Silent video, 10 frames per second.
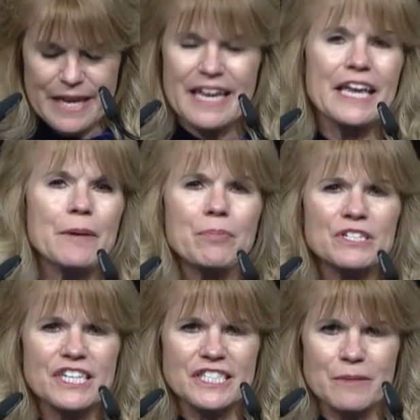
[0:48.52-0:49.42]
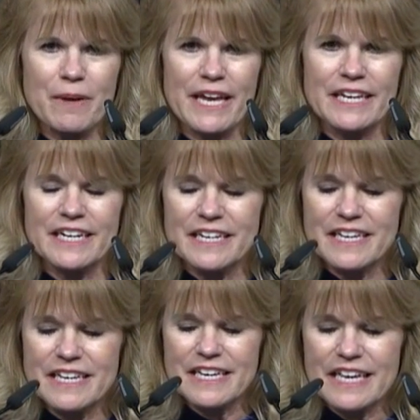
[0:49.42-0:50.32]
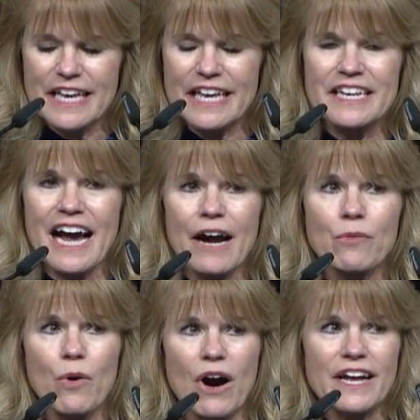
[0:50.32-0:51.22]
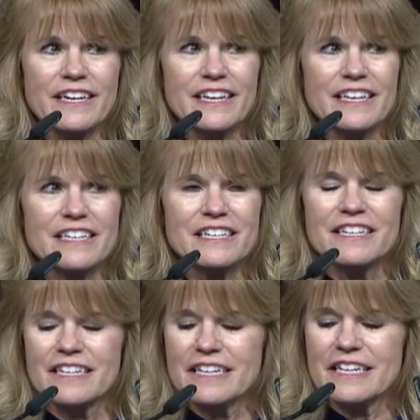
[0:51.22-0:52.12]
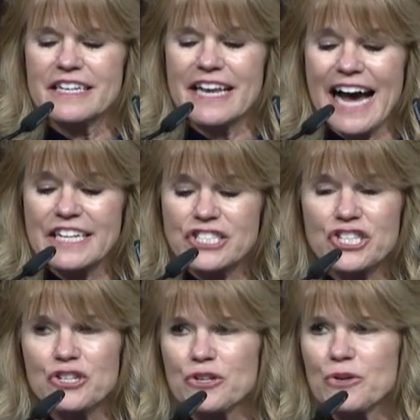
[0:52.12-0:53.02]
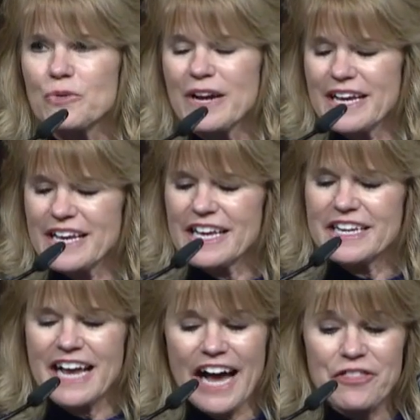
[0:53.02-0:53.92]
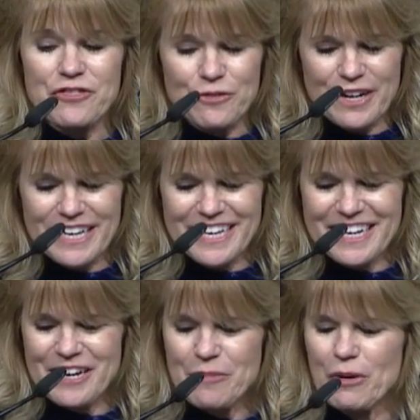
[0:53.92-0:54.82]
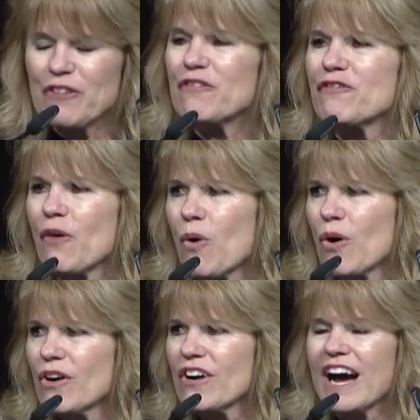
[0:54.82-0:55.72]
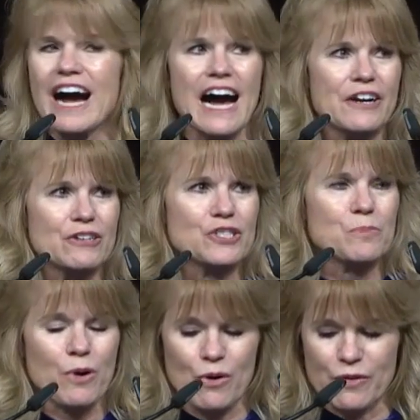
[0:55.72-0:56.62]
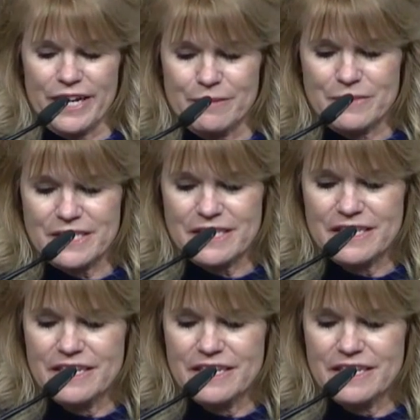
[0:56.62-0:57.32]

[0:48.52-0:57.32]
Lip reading: He participated in not one, not two, not three, but 4 honors programs.